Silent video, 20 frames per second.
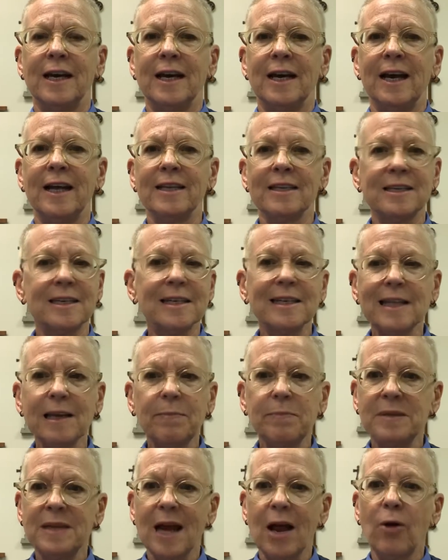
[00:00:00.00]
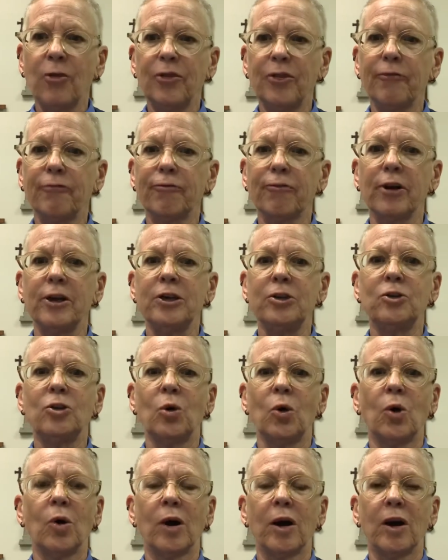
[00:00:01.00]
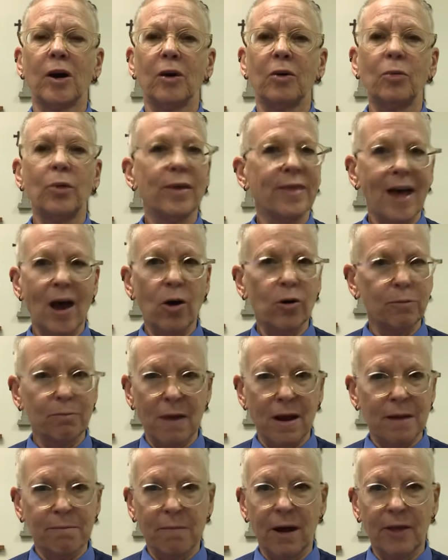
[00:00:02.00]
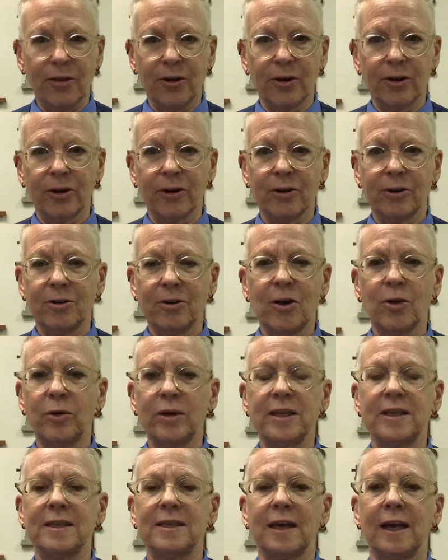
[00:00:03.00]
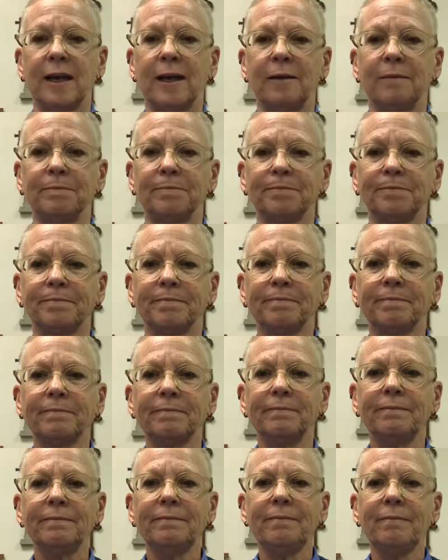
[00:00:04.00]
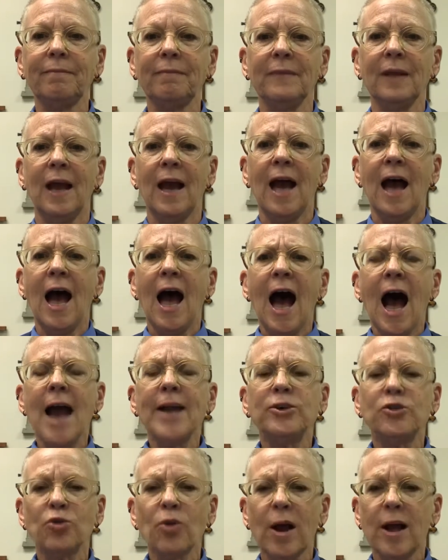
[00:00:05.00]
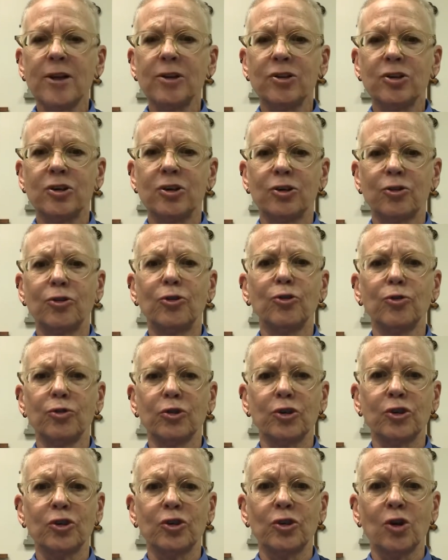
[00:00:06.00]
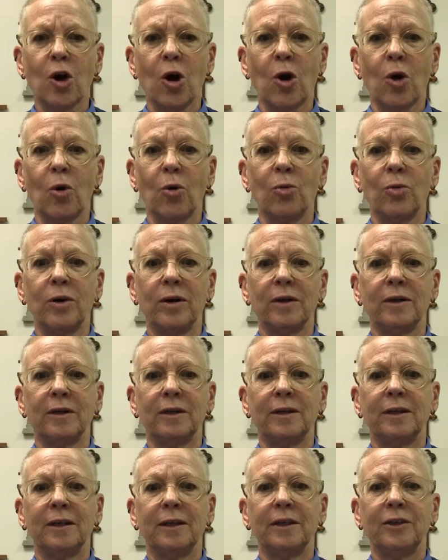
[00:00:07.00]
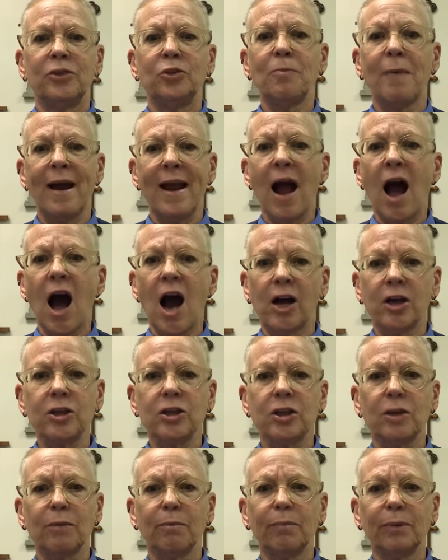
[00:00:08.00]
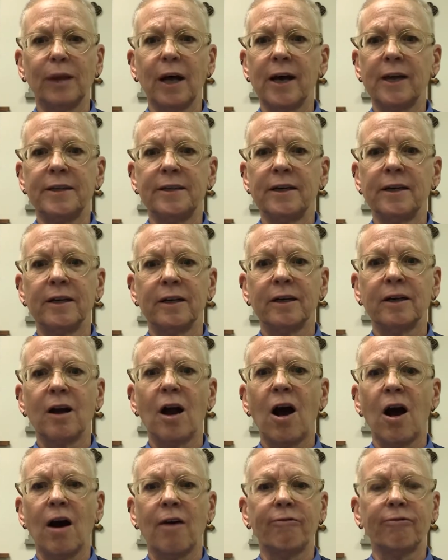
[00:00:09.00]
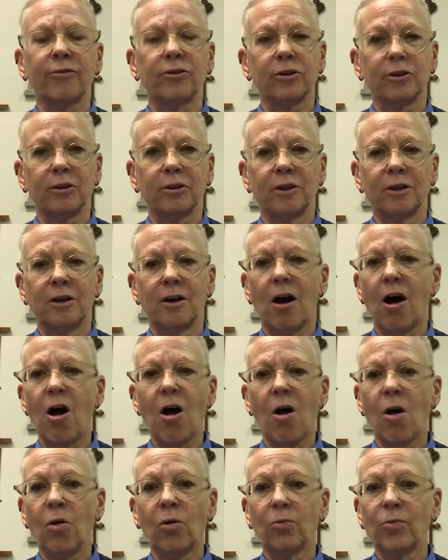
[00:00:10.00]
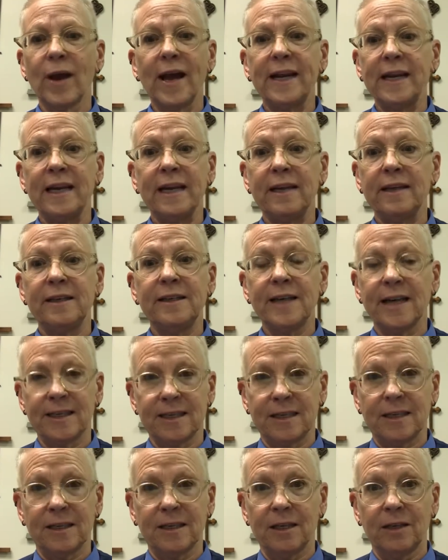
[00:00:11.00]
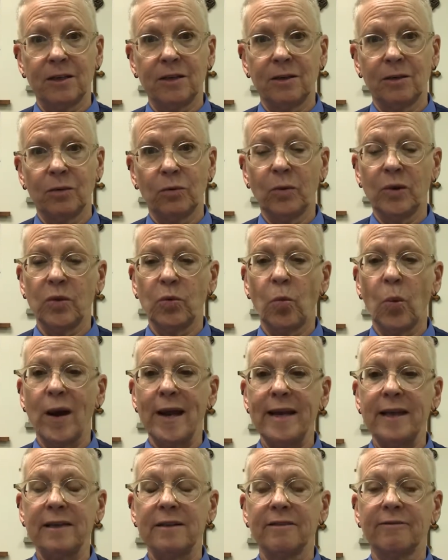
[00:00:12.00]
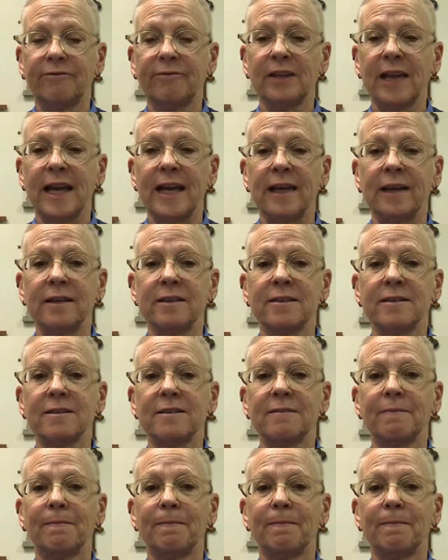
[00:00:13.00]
and slipped out the front door without my mother noticing. I trudged through the snow to my ox blood coffer, already dusted with white flakes.